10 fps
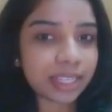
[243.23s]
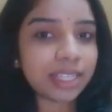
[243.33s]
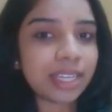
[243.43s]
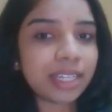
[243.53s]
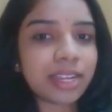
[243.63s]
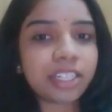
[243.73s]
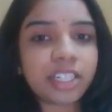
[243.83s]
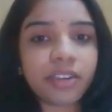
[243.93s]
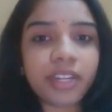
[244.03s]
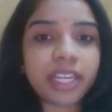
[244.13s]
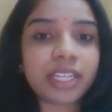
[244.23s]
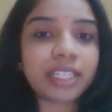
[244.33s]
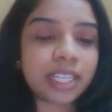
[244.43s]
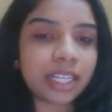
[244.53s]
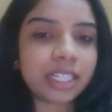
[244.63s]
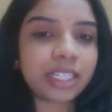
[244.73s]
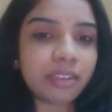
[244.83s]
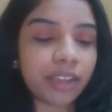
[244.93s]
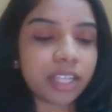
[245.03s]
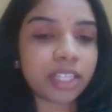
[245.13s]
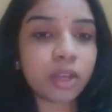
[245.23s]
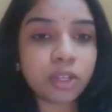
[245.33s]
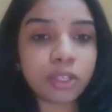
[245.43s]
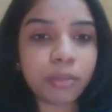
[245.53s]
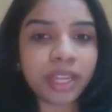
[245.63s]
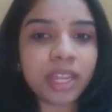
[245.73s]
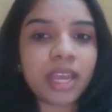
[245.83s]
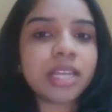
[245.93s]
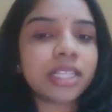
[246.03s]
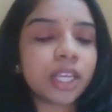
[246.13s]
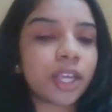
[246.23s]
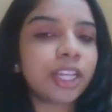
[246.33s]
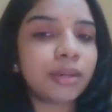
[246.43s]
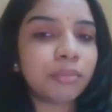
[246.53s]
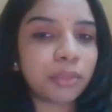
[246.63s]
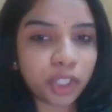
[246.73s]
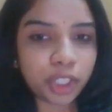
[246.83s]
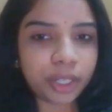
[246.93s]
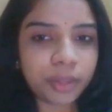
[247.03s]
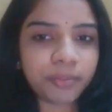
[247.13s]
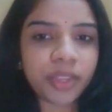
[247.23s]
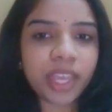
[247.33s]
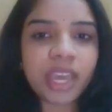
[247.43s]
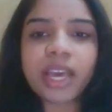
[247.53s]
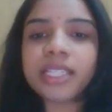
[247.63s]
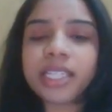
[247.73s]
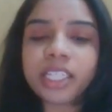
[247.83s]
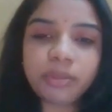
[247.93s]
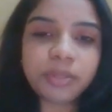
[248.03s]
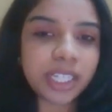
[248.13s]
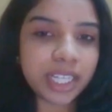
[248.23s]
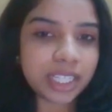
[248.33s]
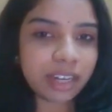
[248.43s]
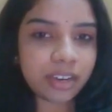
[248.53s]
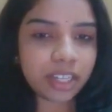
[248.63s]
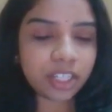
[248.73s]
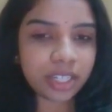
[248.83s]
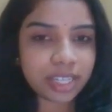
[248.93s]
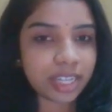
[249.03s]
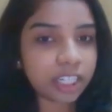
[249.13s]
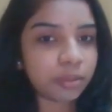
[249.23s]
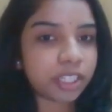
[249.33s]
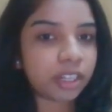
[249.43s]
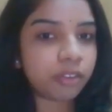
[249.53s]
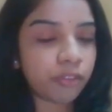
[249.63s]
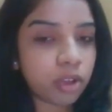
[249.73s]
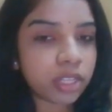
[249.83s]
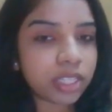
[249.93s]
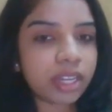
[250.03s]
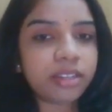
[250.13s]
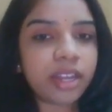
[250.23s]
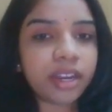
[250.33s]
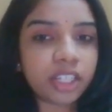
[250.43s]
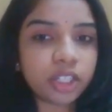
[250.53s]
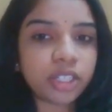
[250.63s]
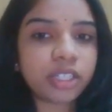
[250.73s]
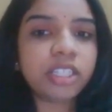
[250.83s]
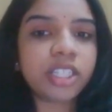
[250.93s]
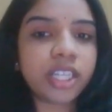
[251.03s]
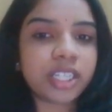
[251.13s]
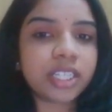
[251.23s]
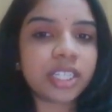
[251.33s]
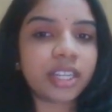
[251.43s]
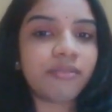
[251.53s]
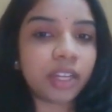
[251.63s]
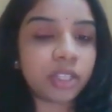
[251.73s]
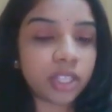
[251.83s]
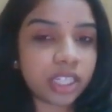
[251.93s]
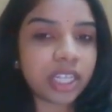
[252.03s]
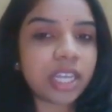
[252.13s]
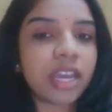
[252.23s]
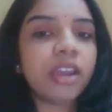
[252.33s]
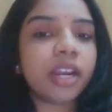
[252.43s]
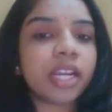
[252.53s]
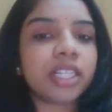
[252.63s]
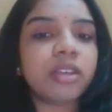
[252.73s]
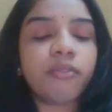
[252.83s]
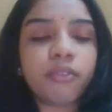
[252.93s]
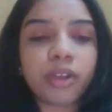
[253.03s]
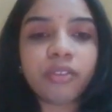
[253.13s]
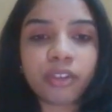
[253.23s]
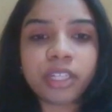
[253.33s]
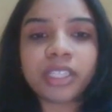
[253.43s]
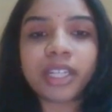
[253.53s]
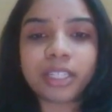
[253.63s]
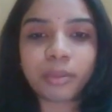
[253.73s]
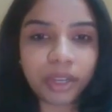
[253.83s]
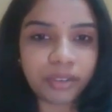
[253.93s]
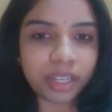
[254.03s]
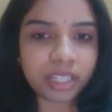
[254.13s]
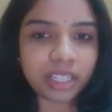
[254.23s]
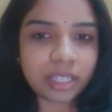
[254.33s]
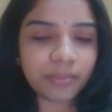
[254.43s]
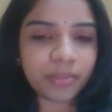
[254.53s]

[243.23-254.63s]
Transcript: a seat and traveling in circles effects caused by circular motion. Centripetal acceleration, centripetal force, and directional changes in velocity creates a fun-filled experience.